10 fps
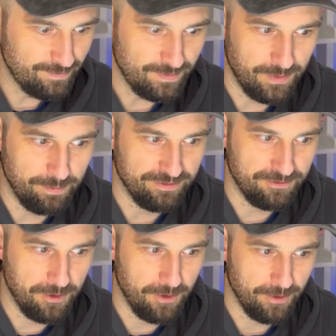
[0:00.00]
number
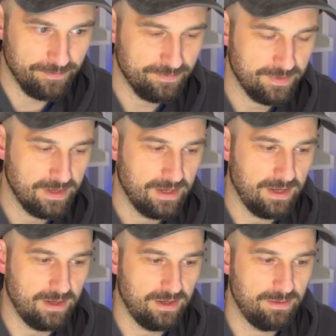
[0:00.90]
4,
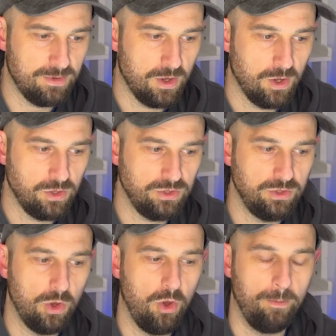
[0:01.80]

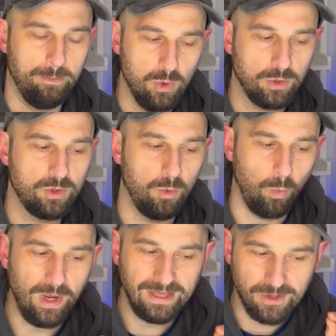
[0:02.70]
your book
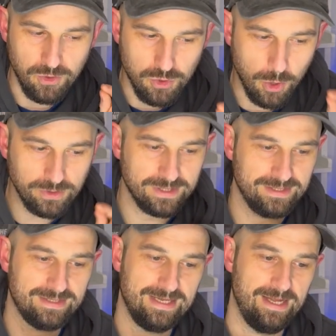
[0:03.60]
will not
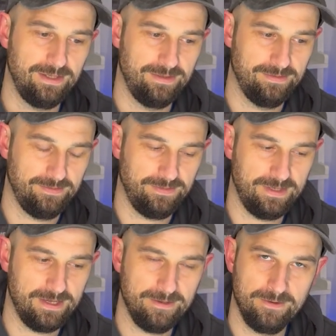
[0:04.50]
sell,
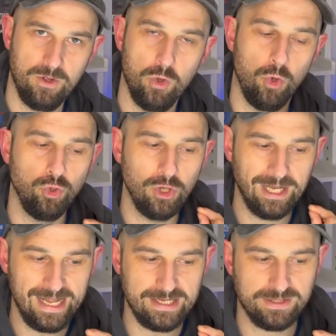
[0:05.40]
yeah,
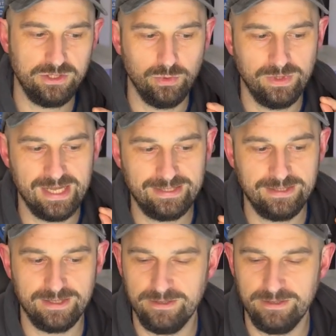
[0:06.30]
unless you get it in